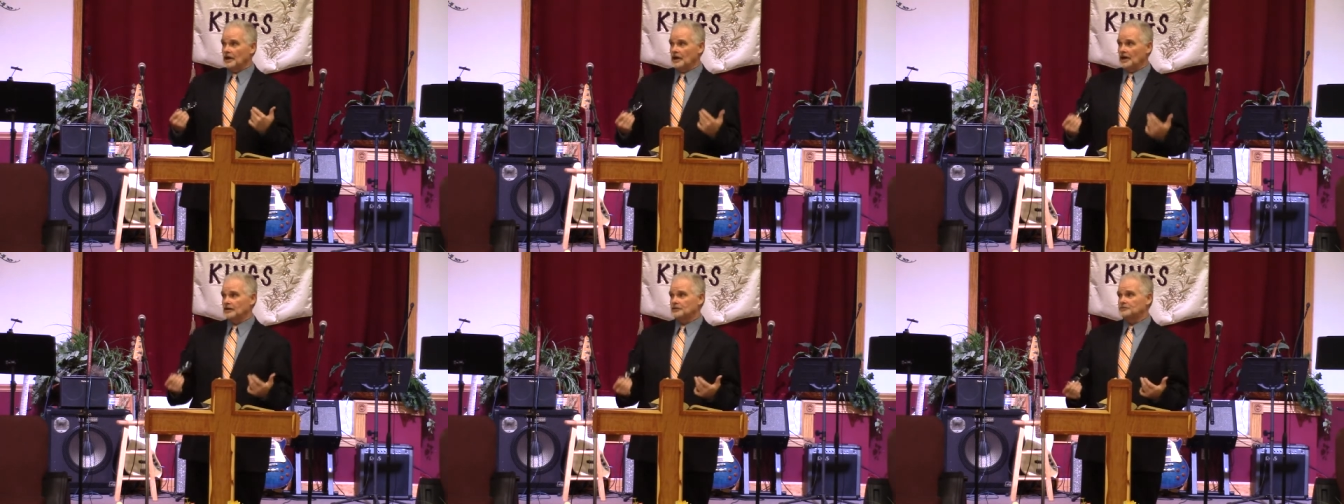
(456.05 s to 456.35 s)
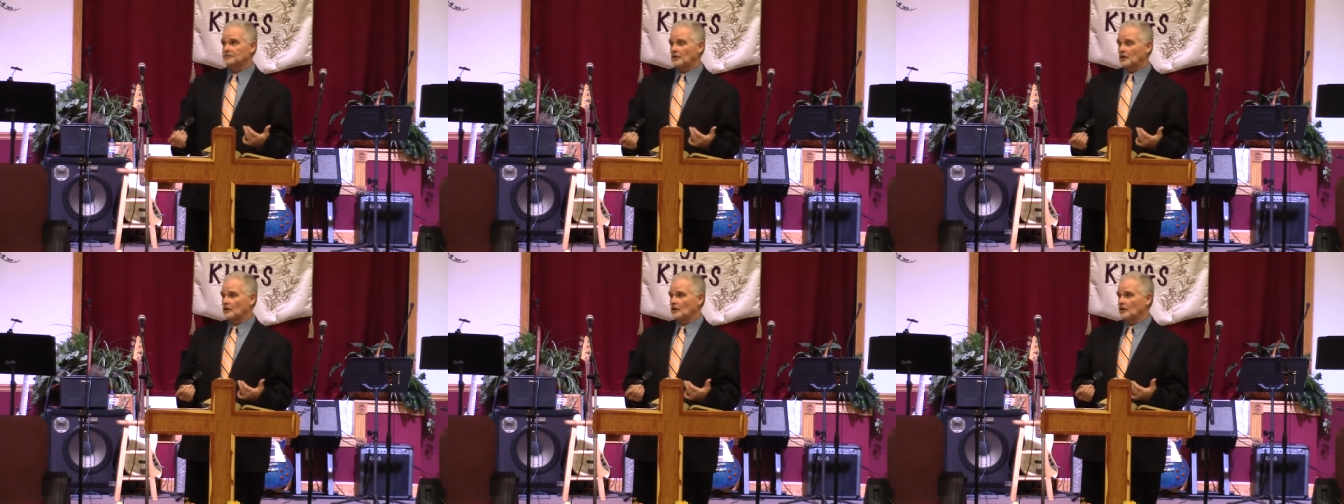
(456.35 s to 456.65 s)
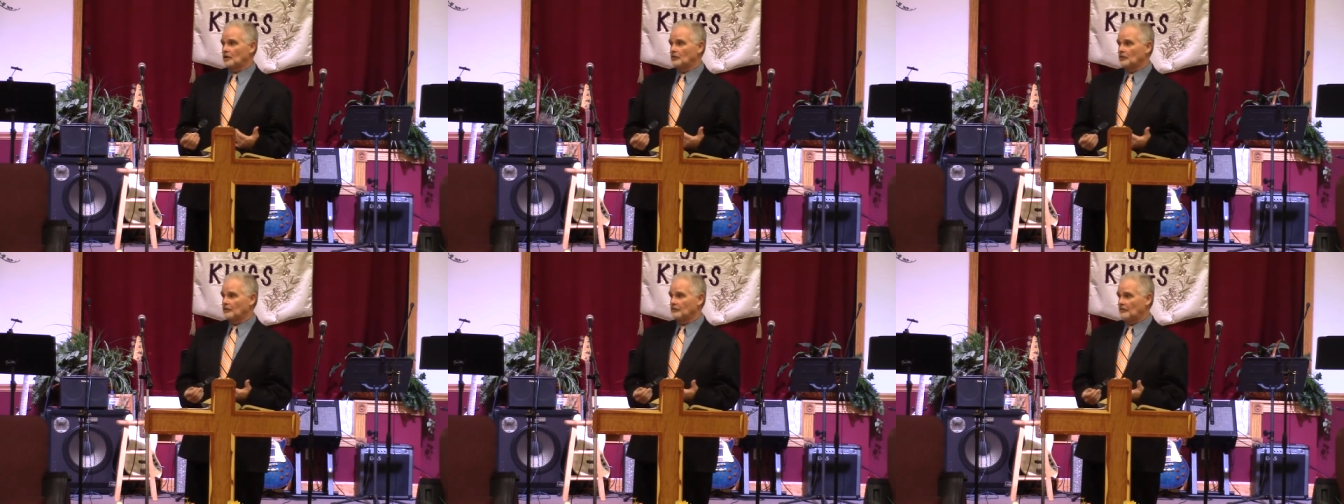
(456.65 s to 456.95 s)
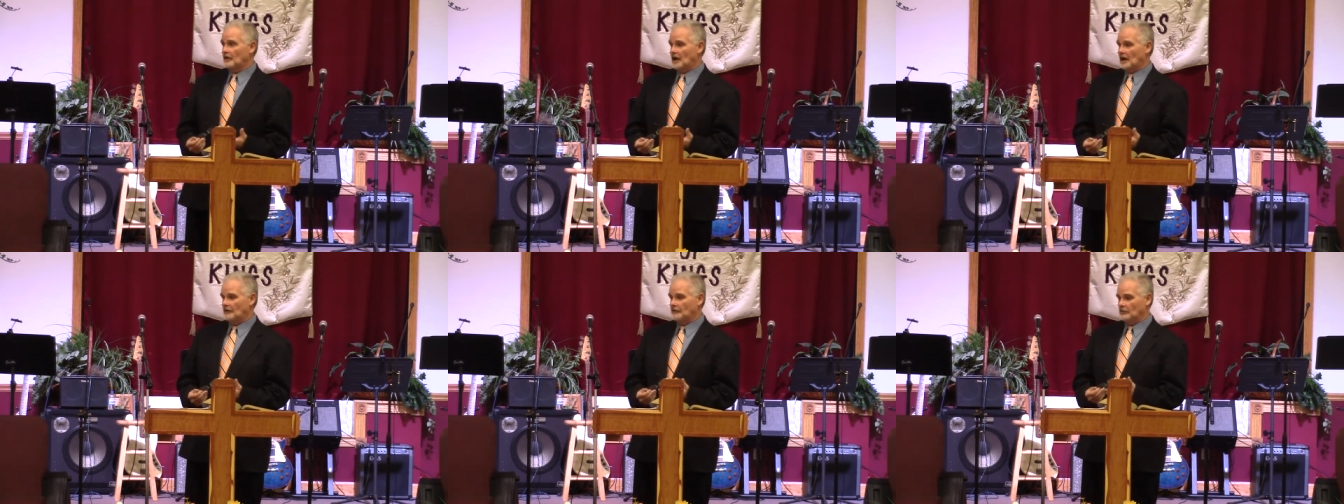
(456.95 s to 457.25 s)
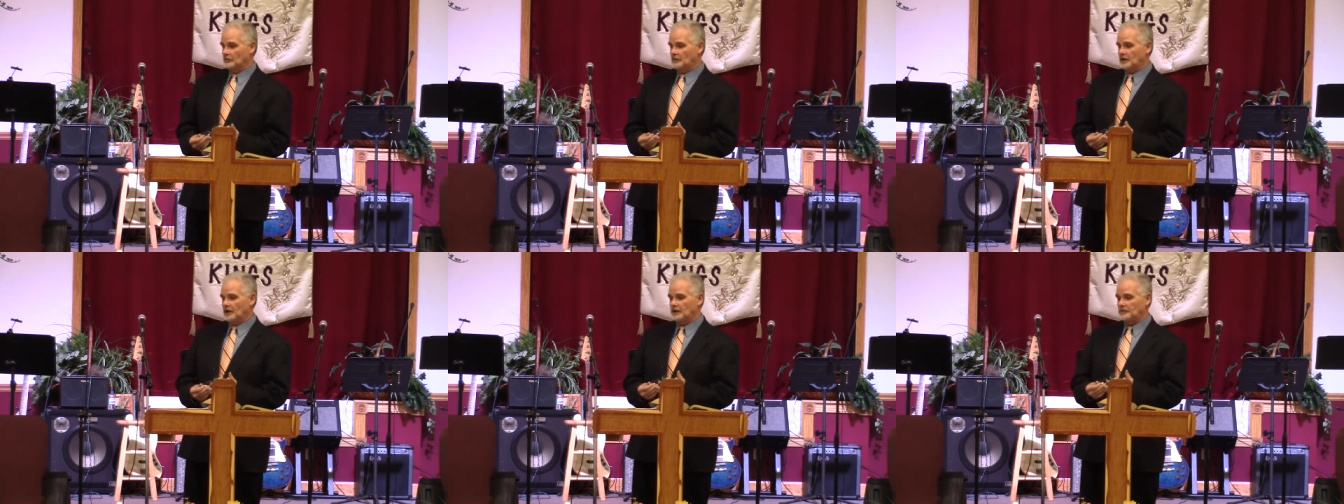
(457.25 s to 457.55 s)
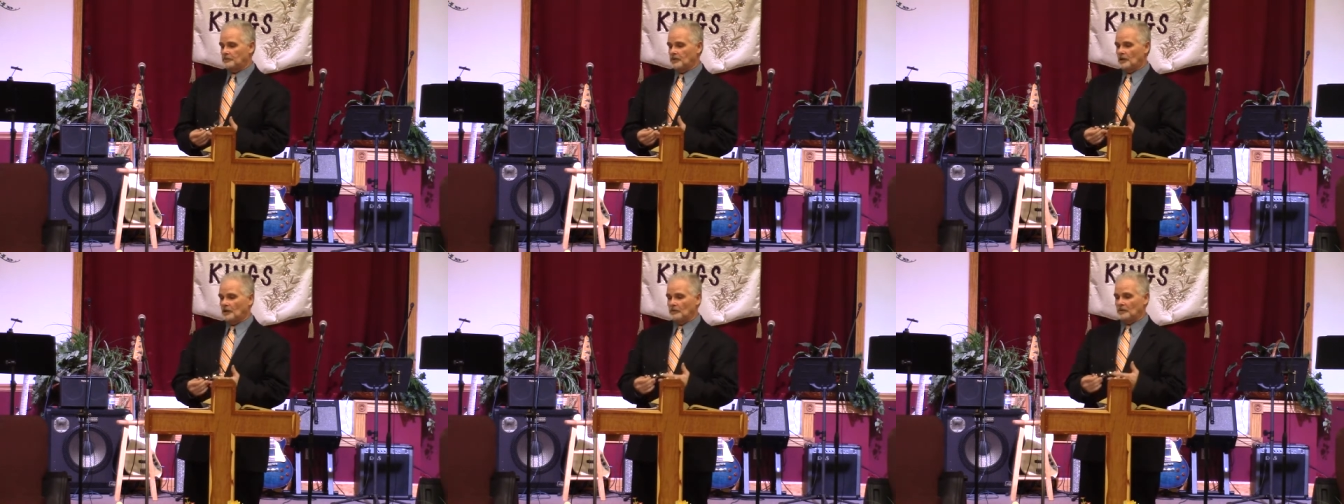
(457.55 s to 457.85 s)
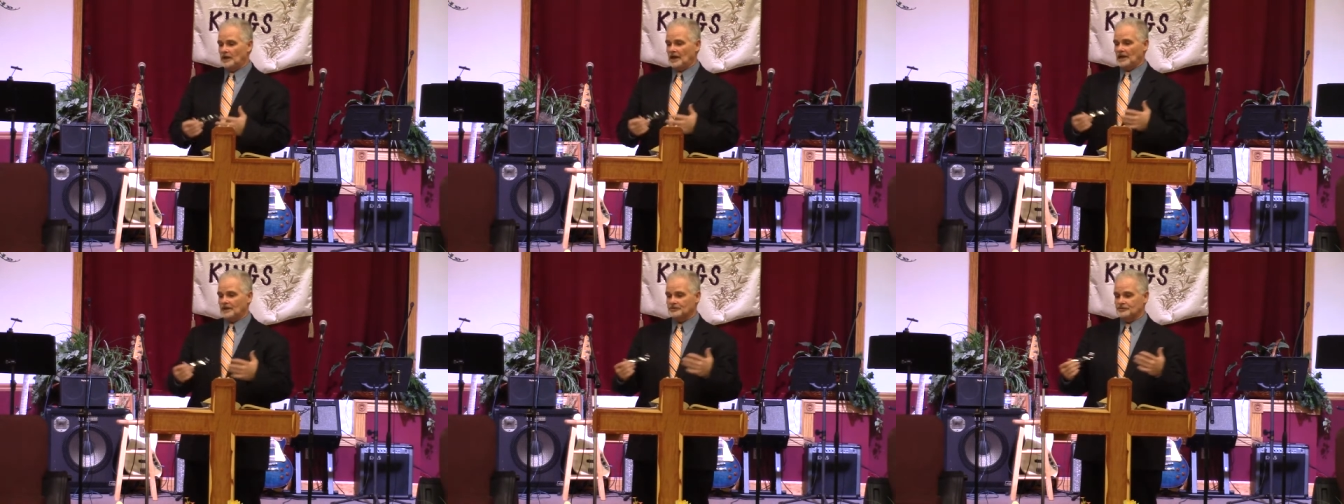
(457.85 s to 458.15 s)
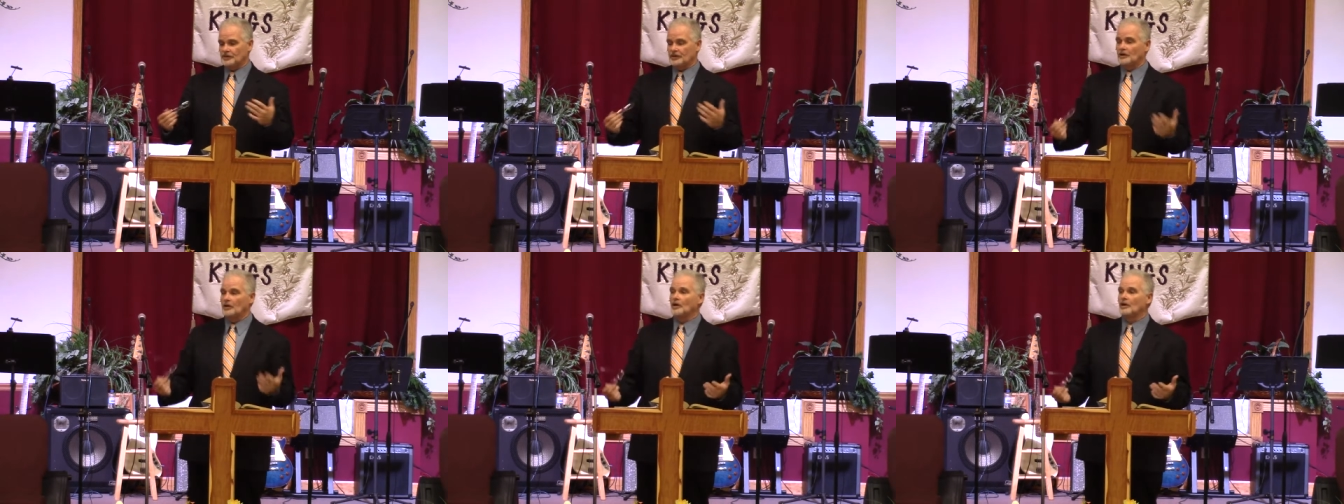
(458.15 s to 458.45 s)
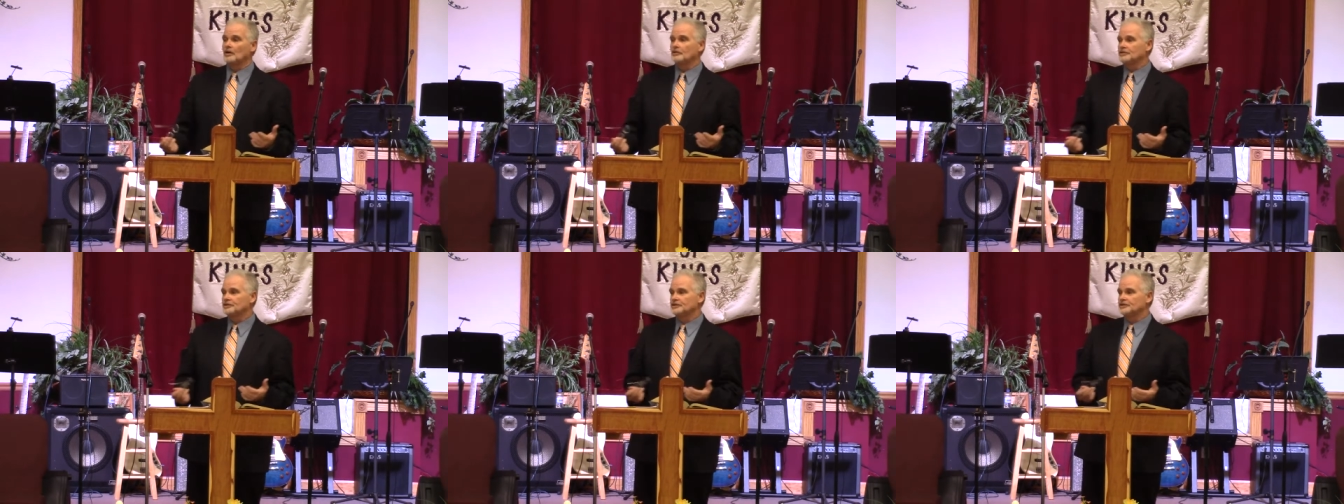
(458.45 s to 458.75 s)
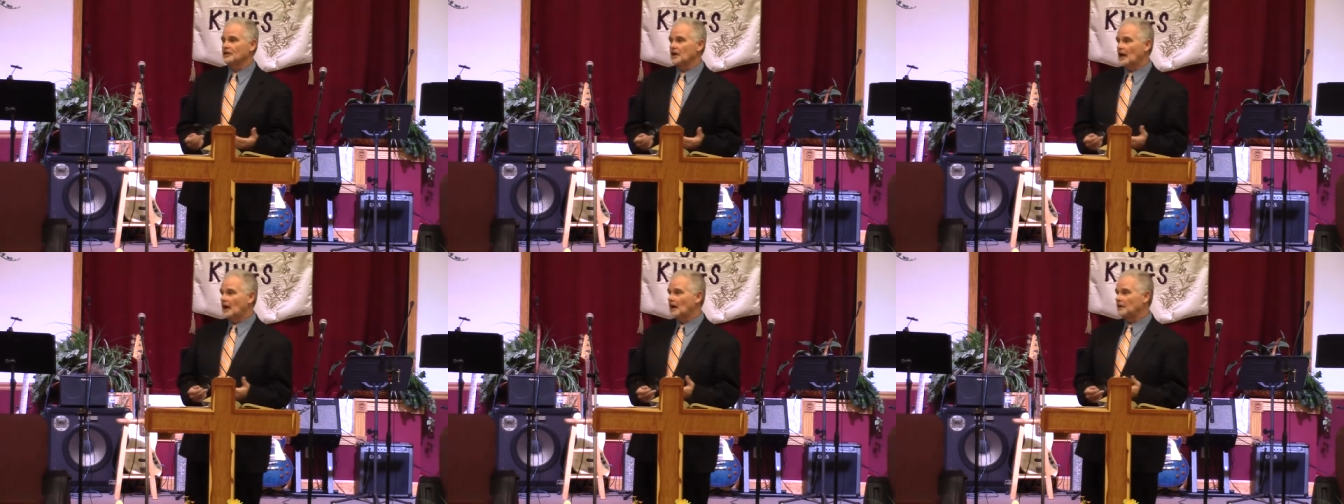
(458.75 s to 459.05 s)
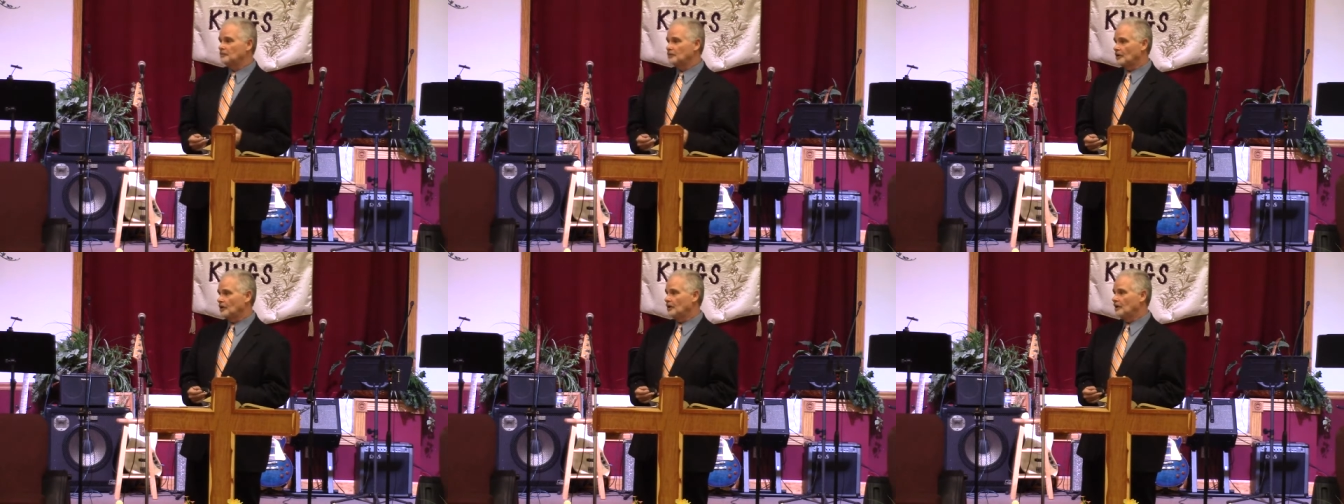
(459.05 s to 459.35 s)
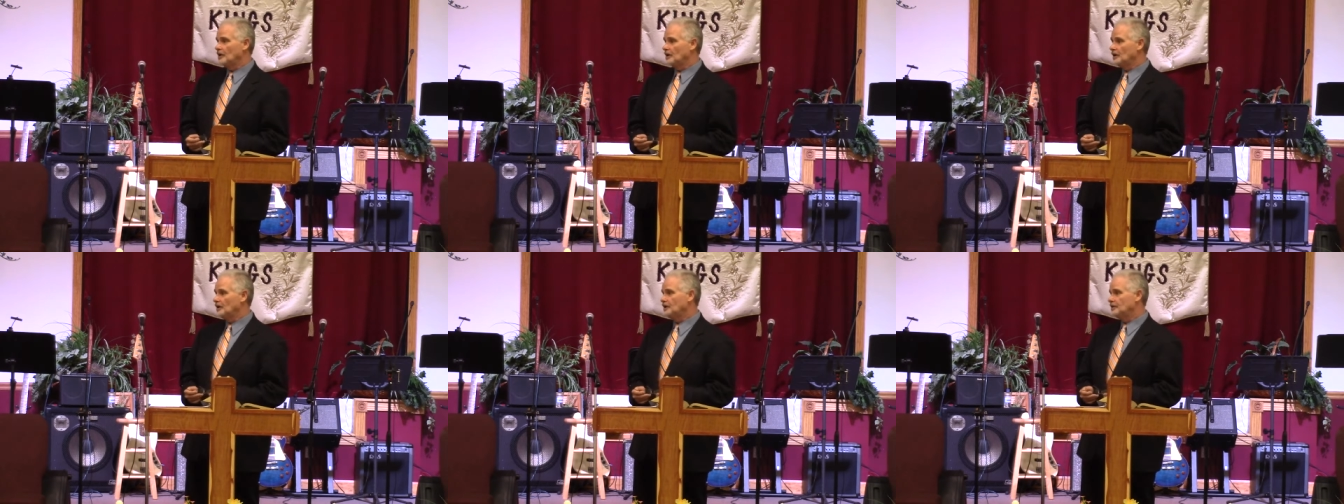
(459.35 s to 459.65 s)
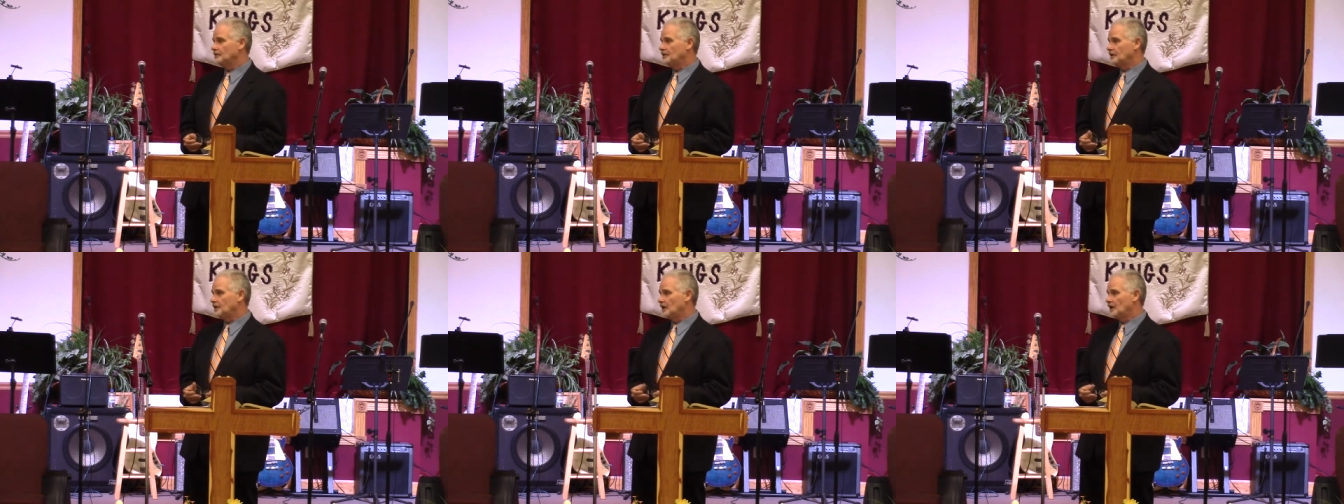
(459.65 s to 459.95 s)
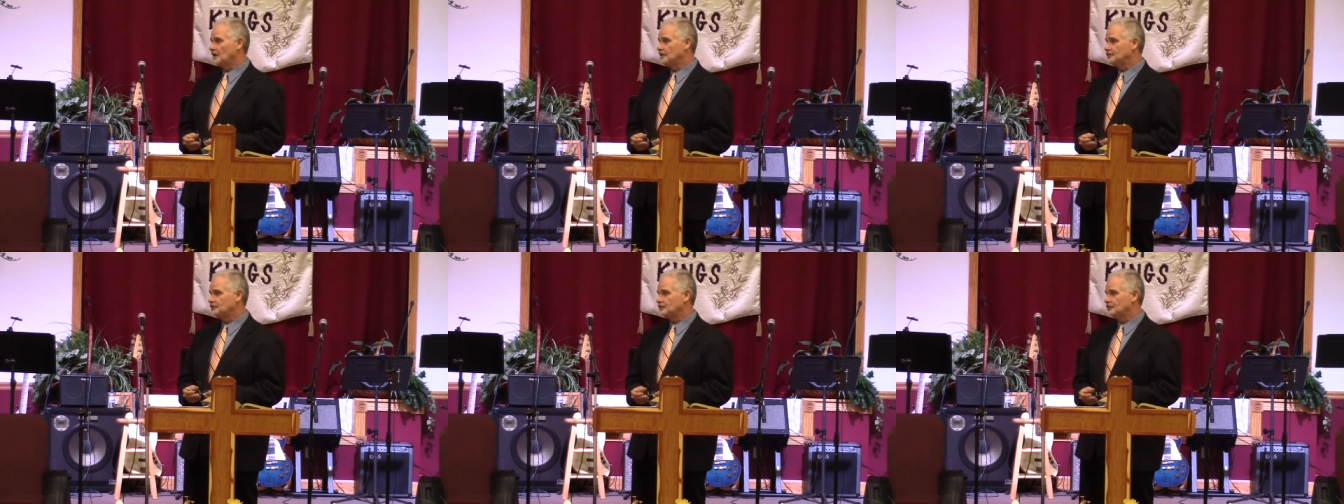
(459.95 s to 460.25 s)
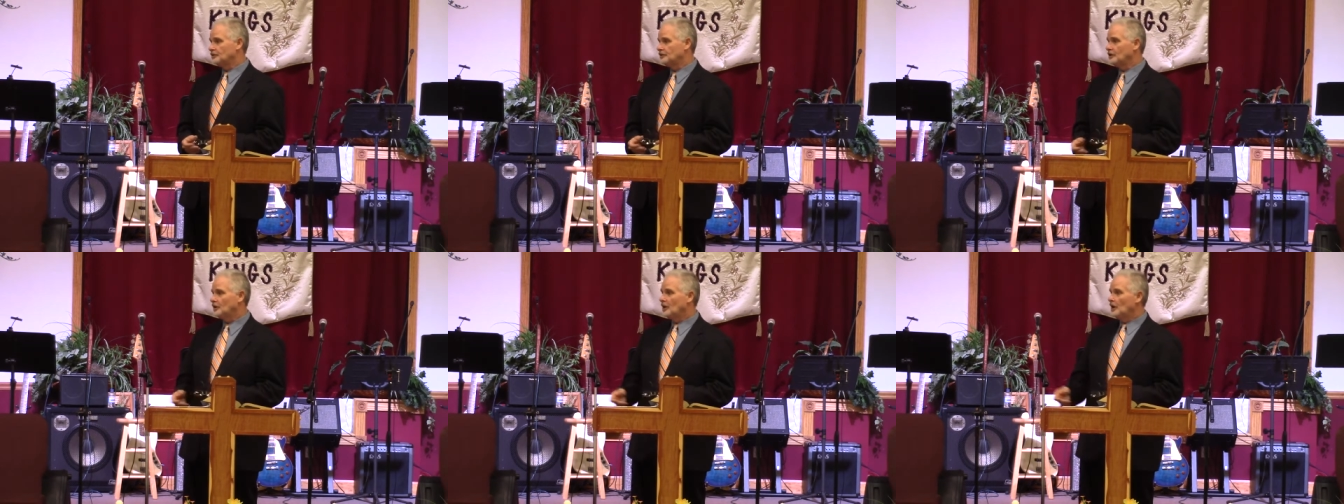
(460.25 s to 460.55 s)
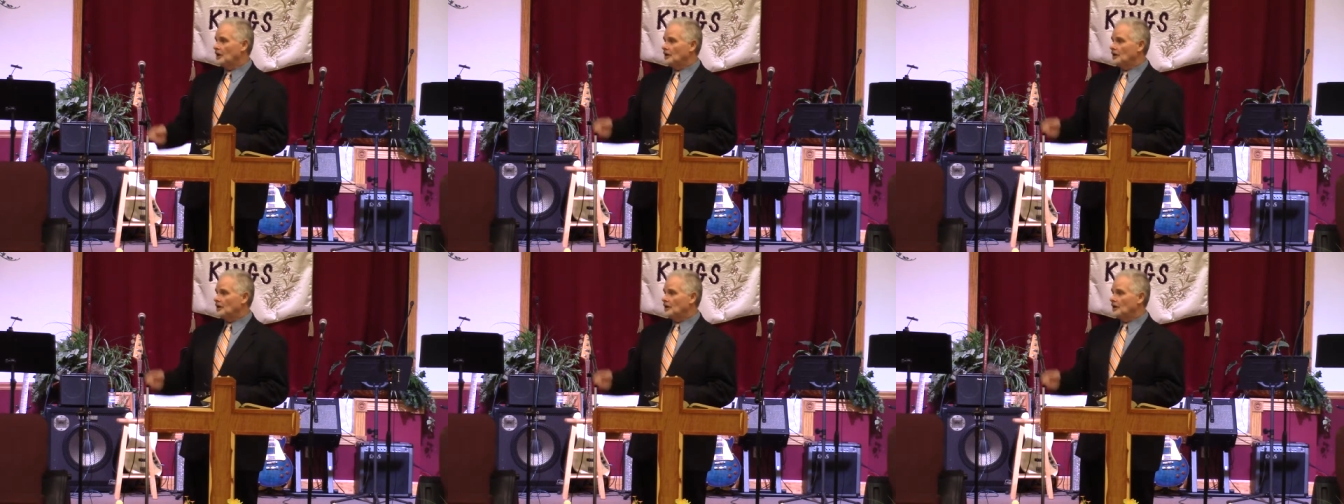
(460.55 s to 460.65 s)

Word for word: expert on revival, but he probably has the largest library in the nation